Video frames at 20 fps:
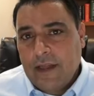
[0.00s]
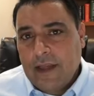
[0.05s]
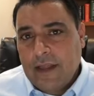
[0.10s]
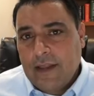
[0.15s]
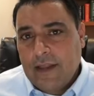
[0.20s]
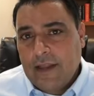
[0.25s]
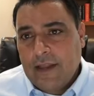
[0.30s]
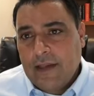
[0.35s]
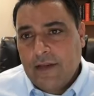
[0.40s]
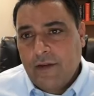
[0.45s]

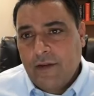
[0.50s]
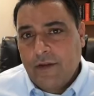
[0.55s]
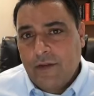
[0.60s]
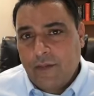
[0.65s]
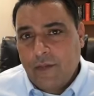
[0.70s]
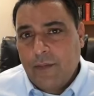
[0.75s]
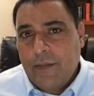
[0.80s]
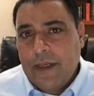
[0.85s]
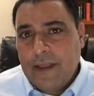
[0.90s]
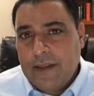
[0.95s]
and then you
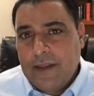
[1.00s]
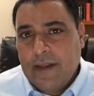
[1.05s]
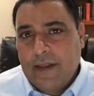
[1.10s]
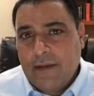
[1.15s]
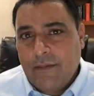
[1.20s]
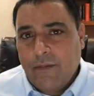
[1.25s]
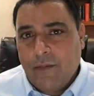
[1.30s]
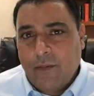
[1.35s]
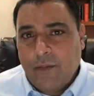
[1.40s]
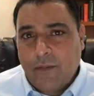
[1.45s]
repeat
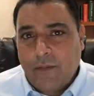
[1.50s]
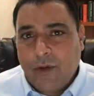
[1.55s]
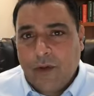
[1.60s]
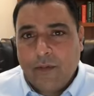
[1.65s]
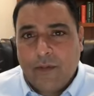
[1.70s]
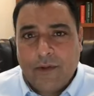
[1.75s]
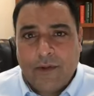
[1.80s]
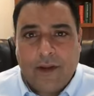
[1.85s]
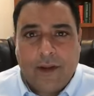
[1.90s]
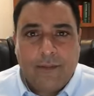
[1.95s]
that
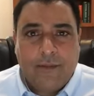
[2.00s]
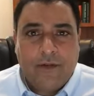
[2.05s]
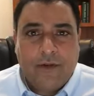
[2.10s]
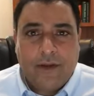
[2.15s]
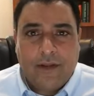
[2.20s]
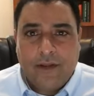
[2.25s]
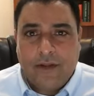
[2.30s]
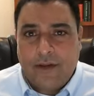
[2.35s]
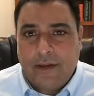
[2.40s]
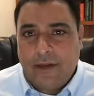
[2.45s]
multiple times
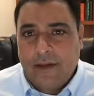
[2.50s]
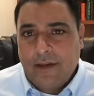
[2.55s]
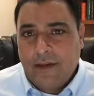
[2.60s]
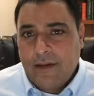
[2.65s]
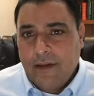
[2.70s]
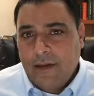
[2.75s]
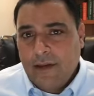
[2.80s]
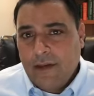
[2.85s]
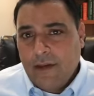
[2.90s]
throughout the day.